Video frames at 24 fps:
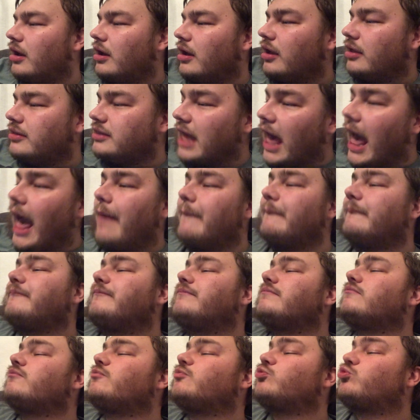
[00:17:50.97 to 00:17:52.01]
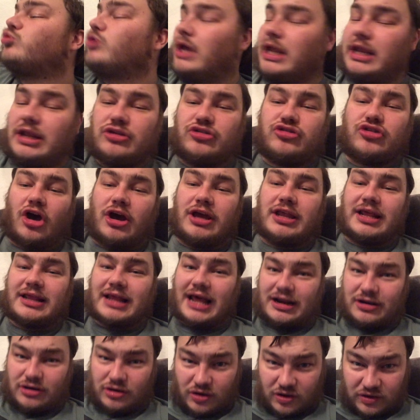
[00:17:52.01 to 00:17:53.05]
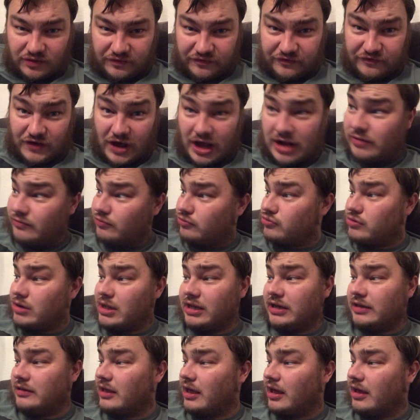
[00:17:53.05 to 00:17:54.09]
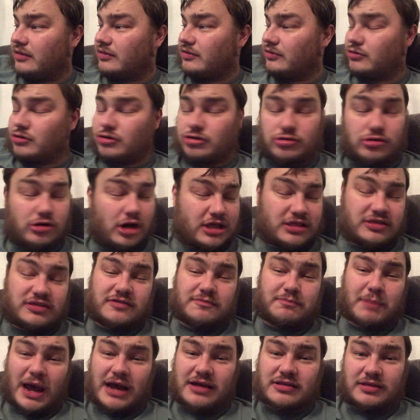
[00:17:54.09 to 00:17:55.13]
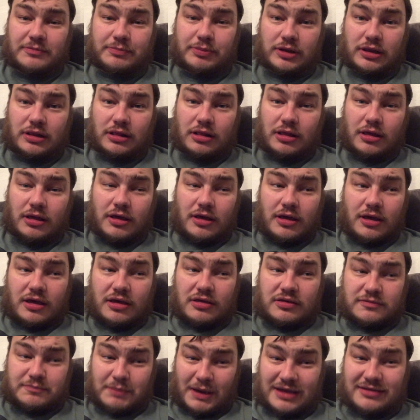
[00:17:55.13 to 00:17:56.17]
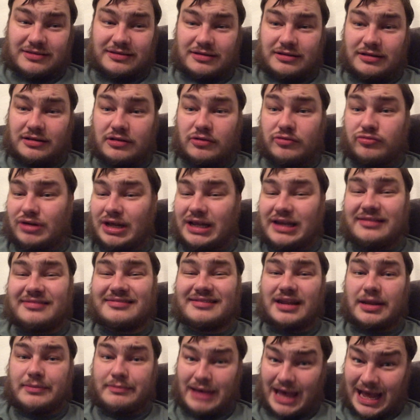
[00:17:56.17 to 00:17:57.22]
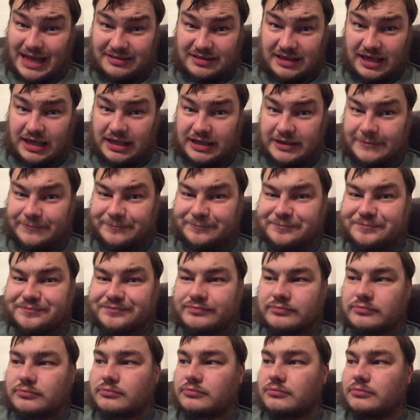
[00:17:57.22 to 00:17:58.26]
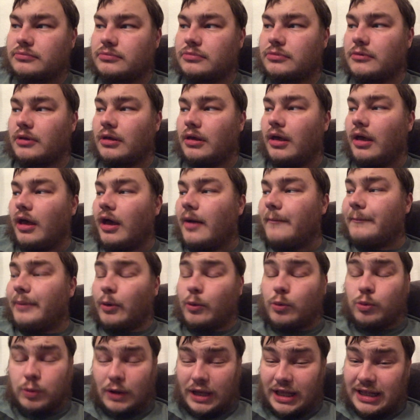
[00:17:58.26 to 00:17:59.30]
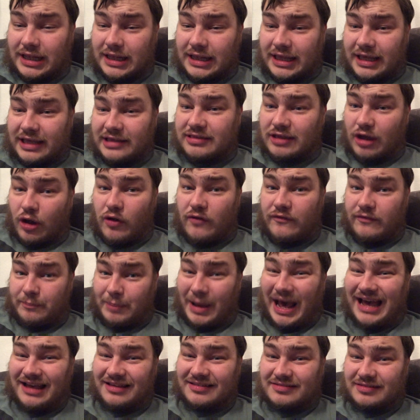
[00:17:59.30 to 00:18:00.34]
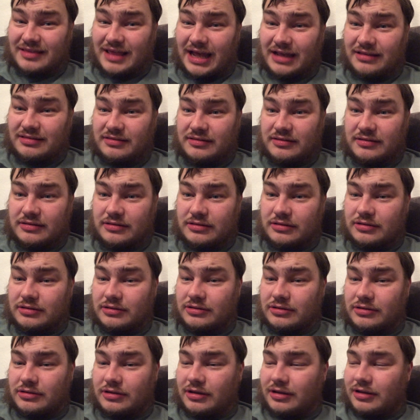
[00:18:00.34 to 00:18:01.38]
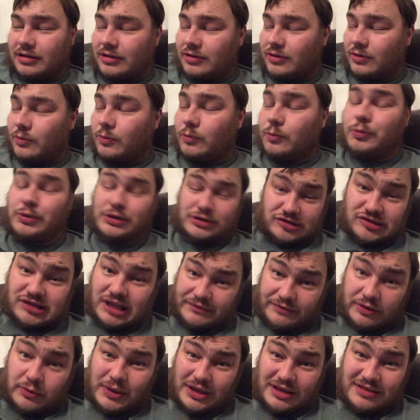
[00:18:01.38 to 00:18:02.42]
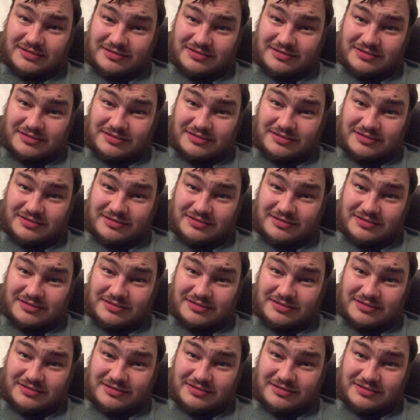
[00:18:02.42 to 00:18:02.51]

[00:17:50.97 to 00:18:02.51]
yeah, really enjoyed it. Had a lot of fun. Really, it's a great spectacle. Really cinematic. But will it overpass that? We'll just have to wait and